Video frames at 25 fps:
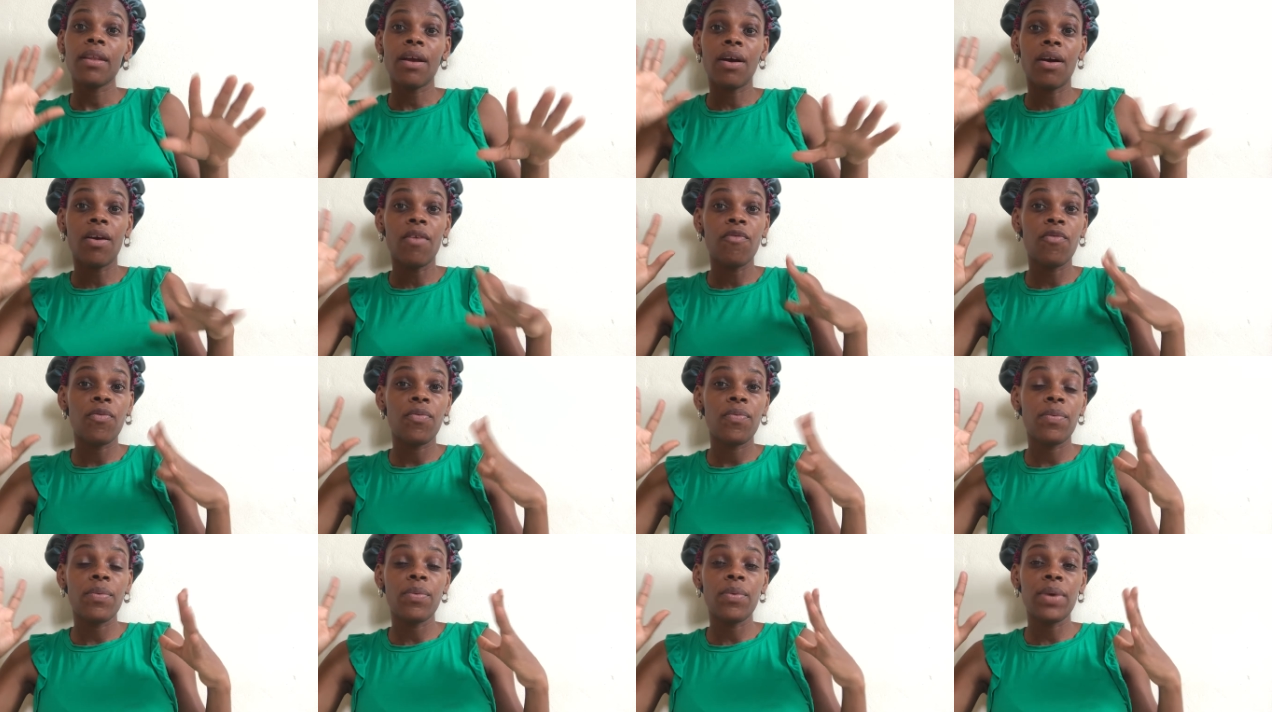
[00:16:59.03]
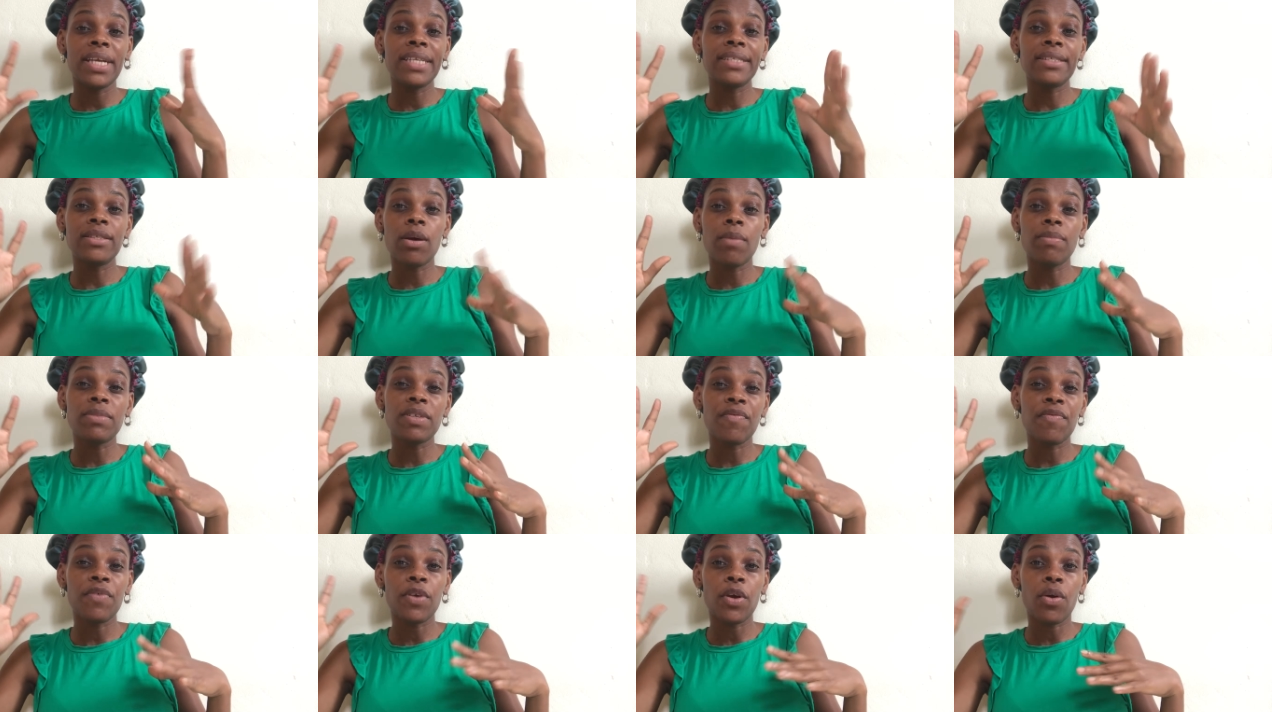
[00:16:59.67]
of in
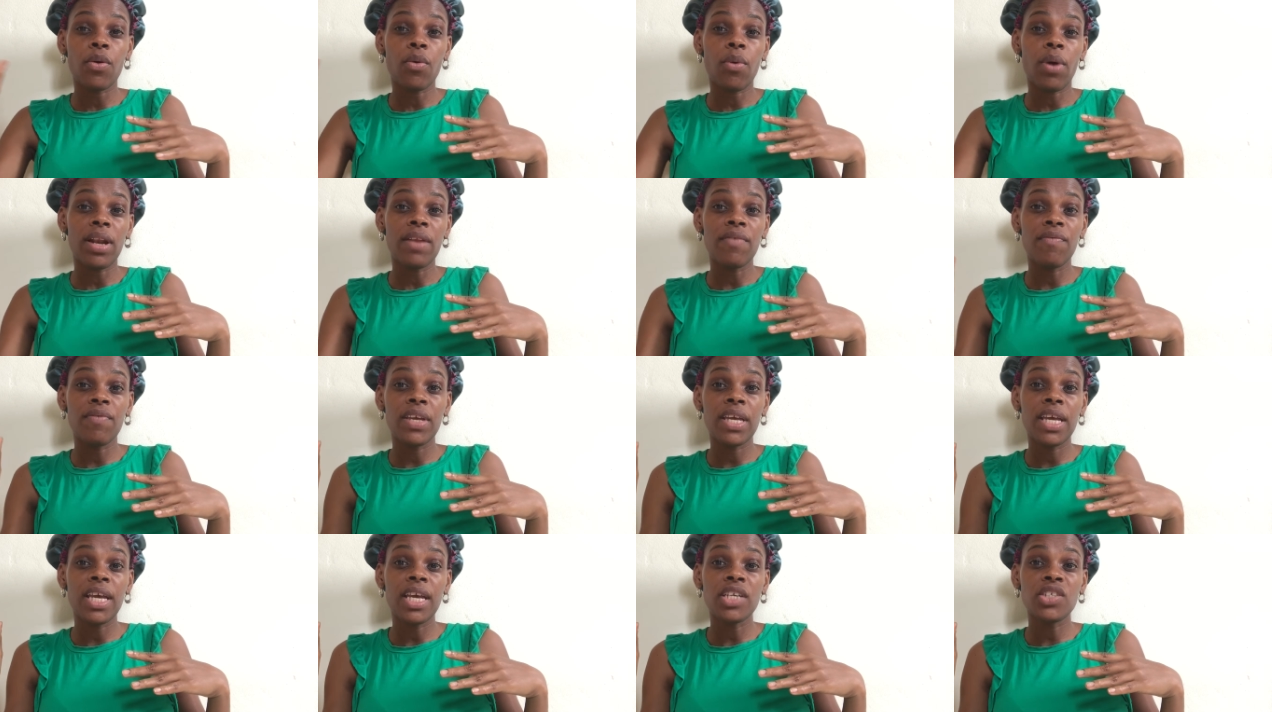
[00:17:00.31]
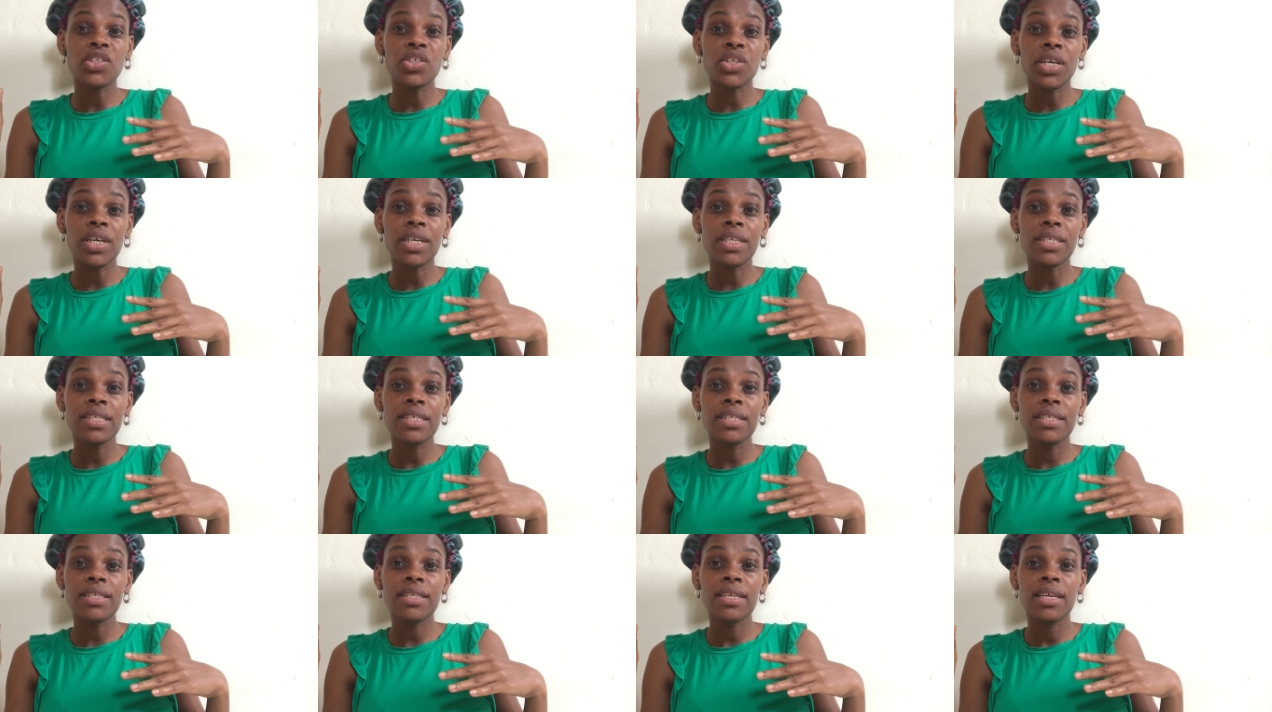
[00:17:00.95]
terms of your
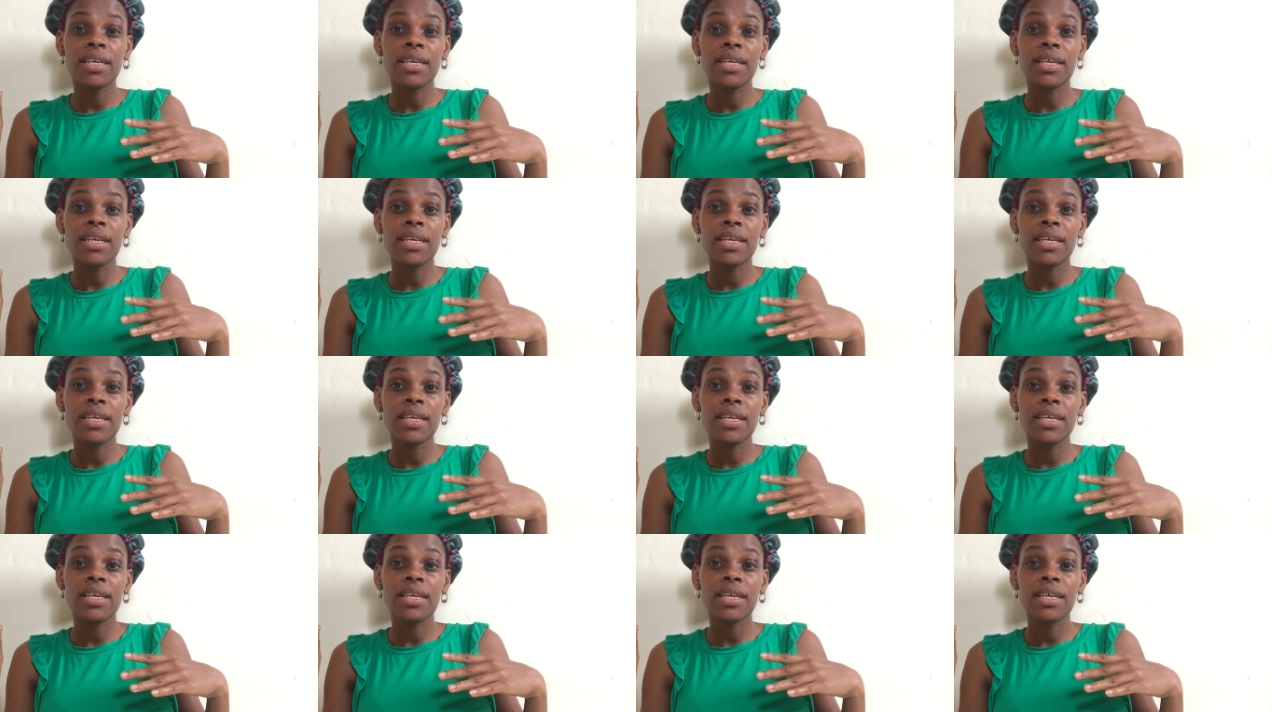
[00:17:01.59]
qualifications,